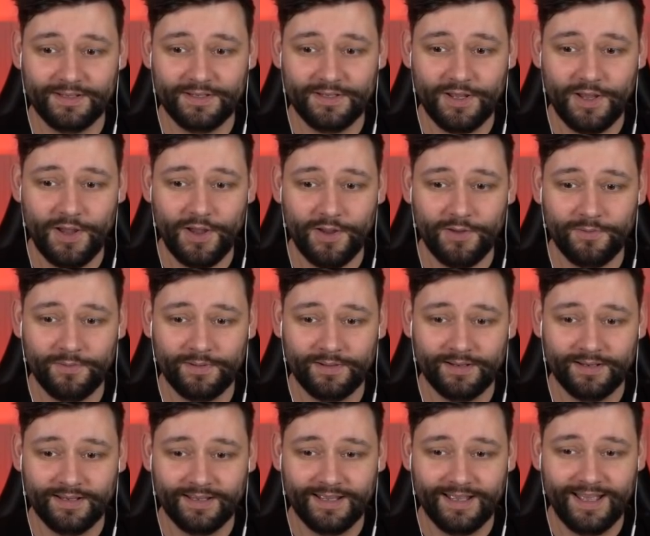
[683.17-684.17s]
You.
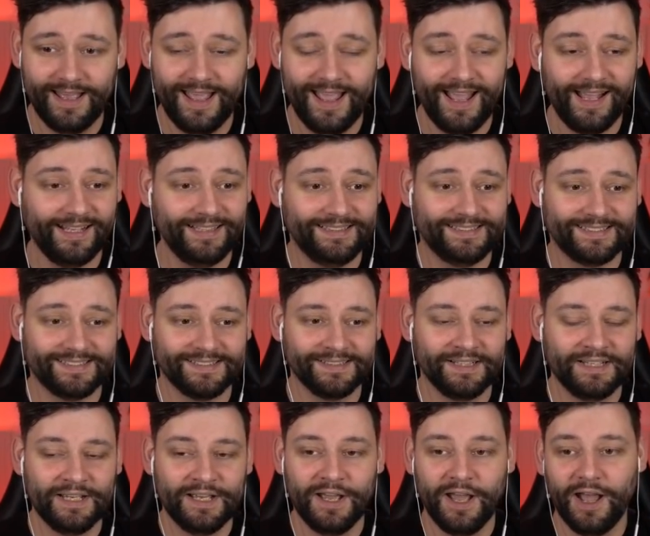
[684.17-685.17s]
Eat.
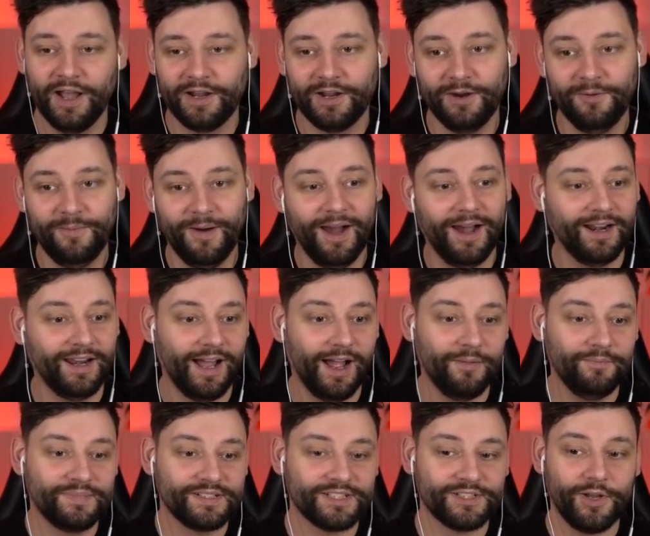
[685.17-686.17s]
Come on.
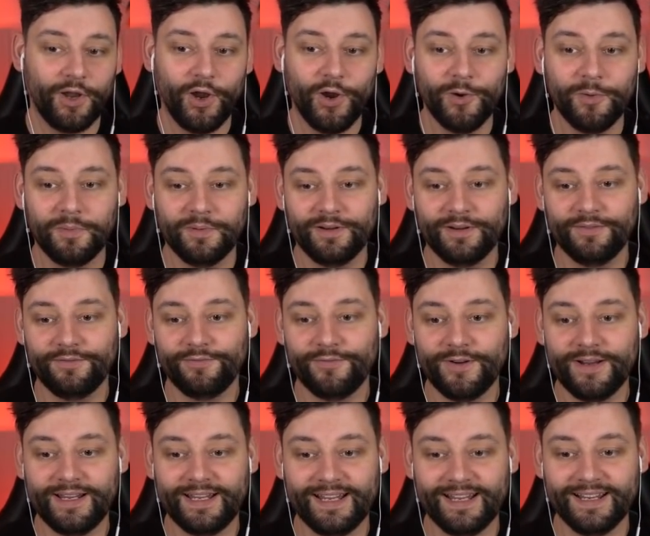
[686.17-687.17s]
I'm so
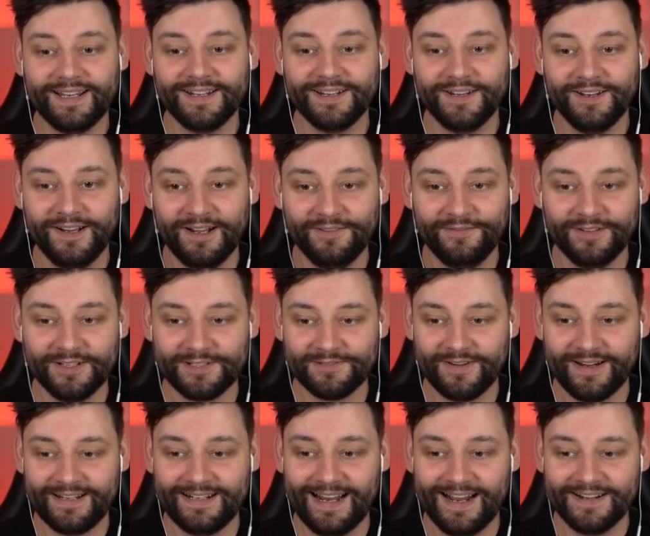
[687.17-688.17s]
freaking nervous
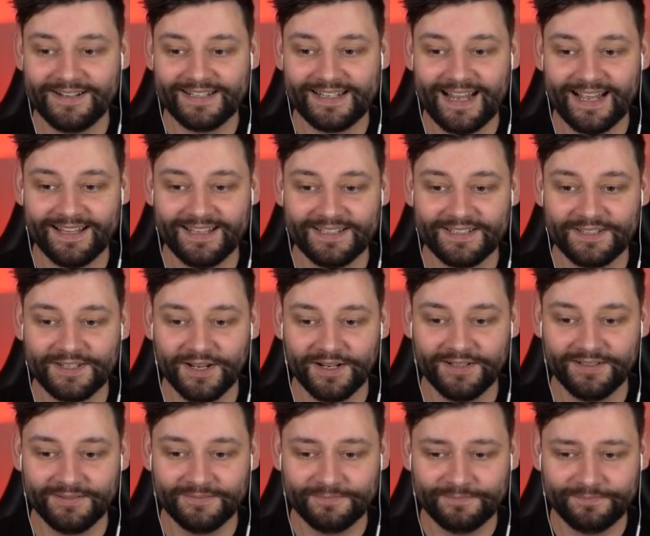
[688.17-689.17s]
right now to get this done.